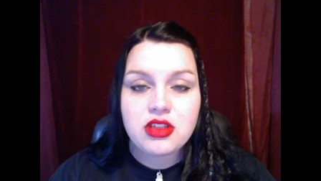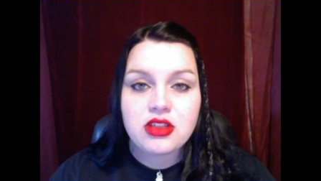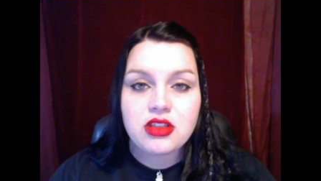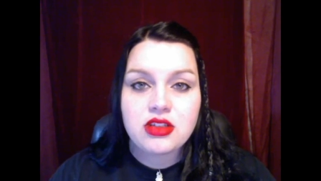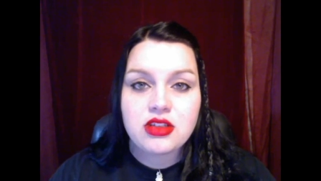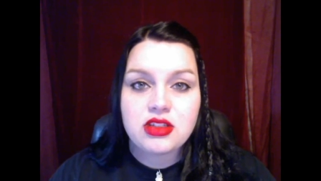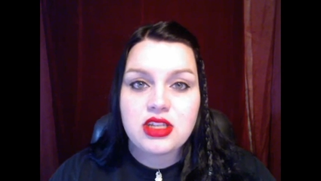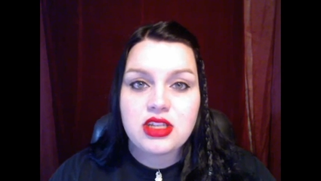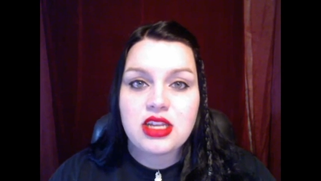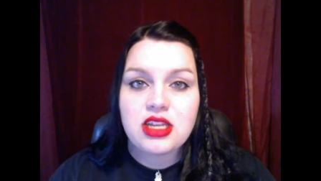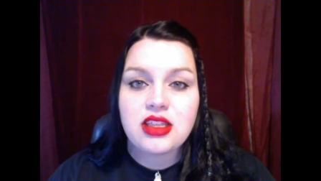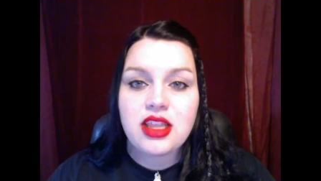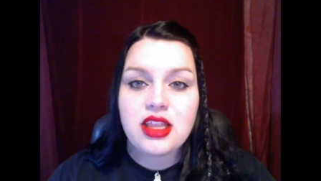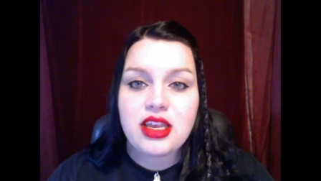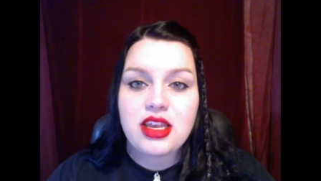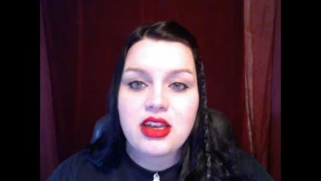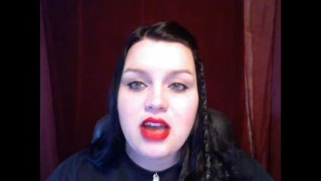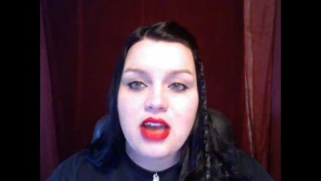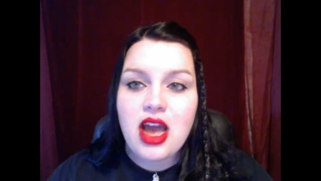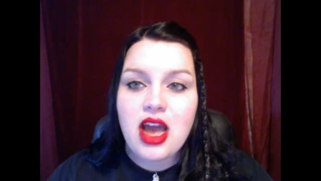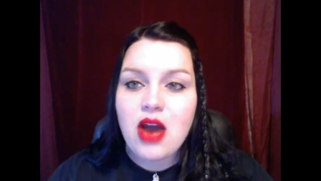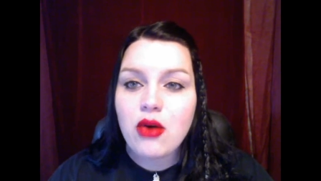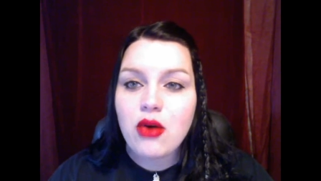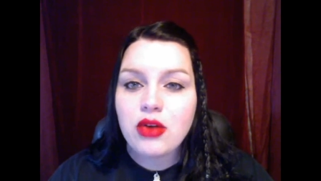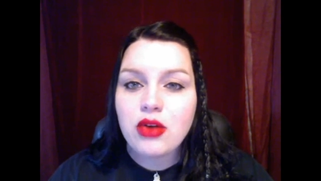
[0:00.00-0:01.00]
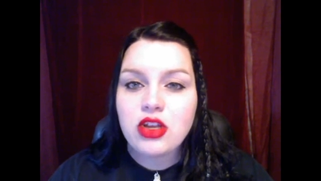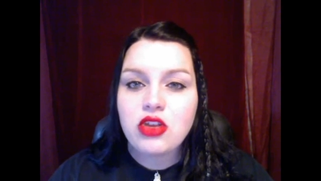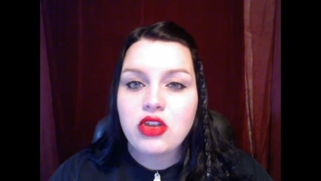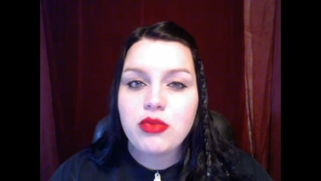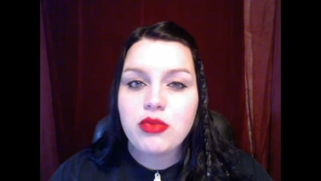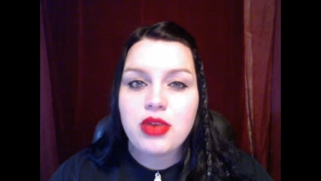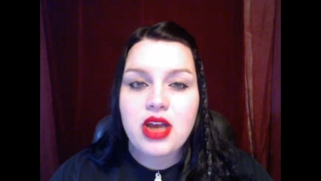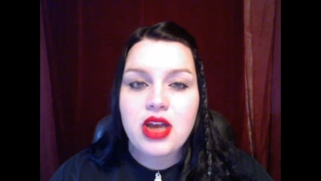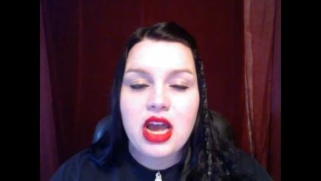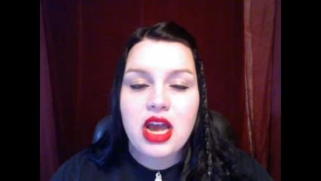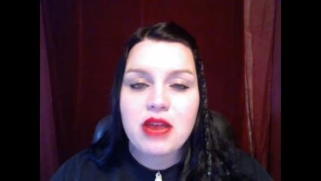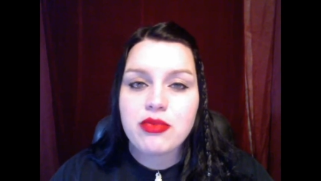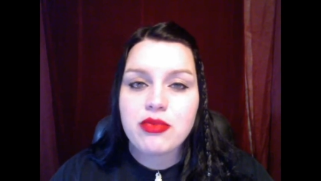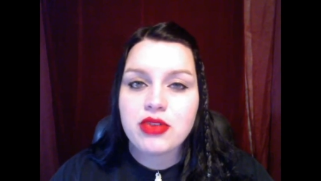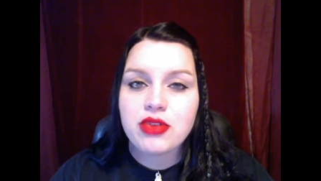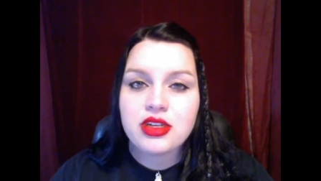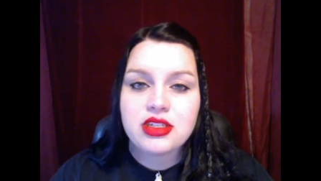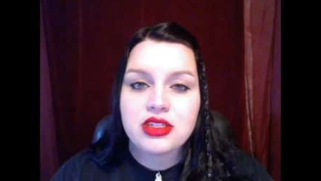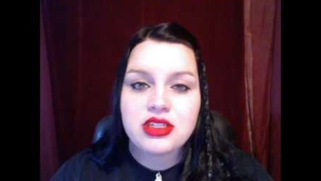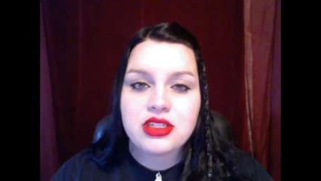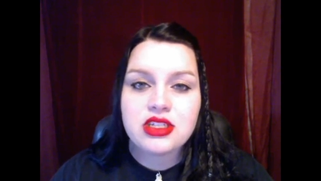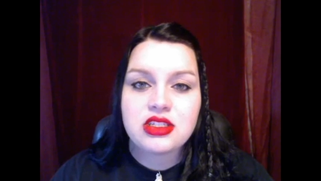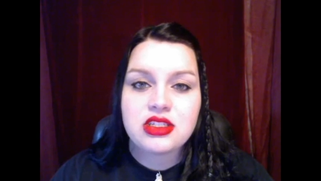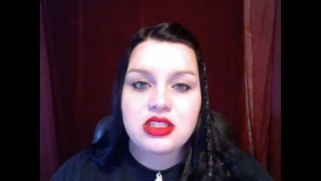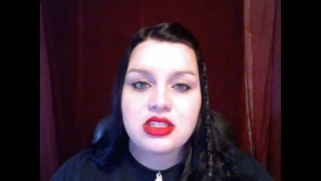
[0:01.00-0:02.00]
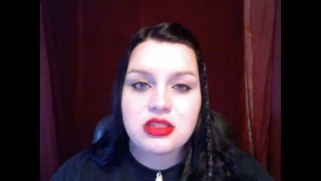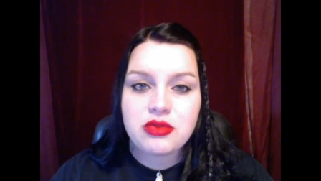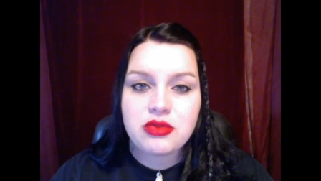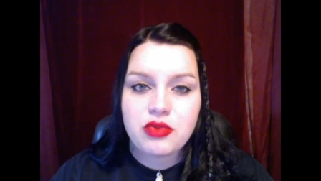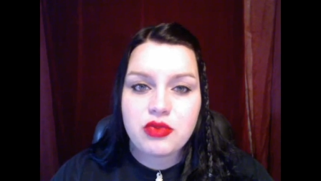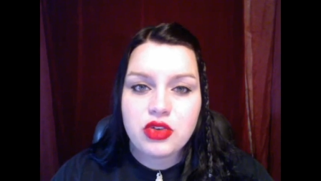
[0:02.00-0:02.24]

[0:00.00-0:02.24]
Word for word: said like, how can you be a high priestess?